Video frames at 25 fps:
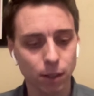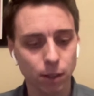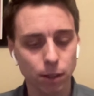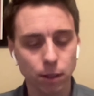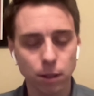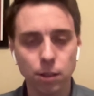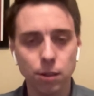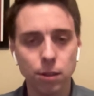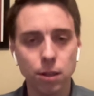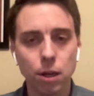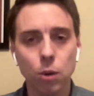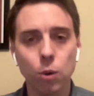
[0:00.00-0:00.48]

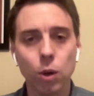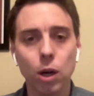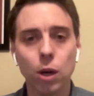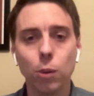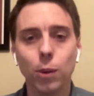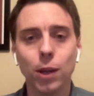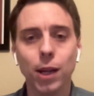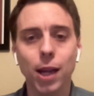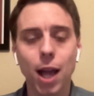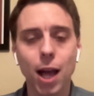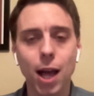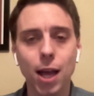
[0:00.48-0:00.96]
you know what,
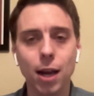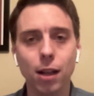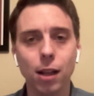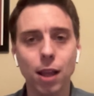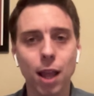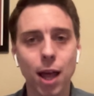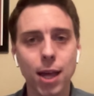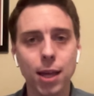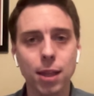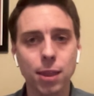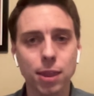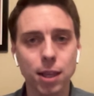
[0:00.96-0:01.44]
we kind of
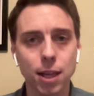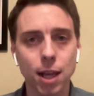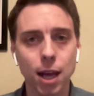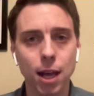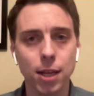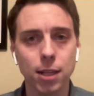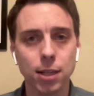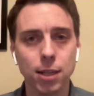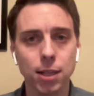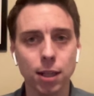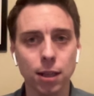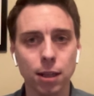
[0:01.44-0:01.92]
like the
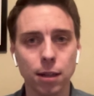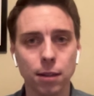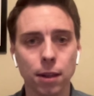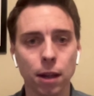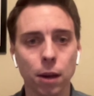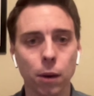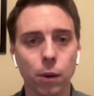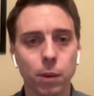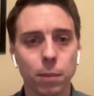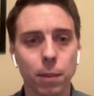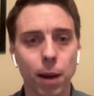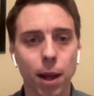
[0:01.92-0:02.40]
idea that
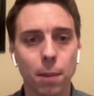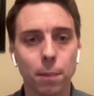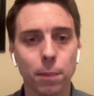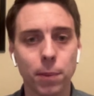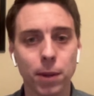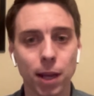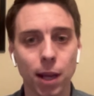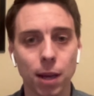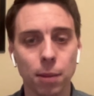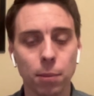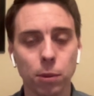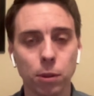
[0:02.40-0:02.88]
we might
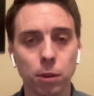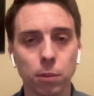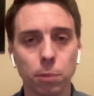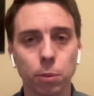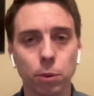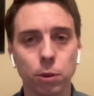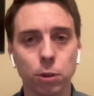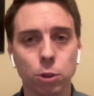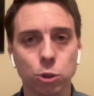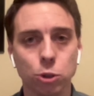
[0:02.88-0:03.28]
be able to put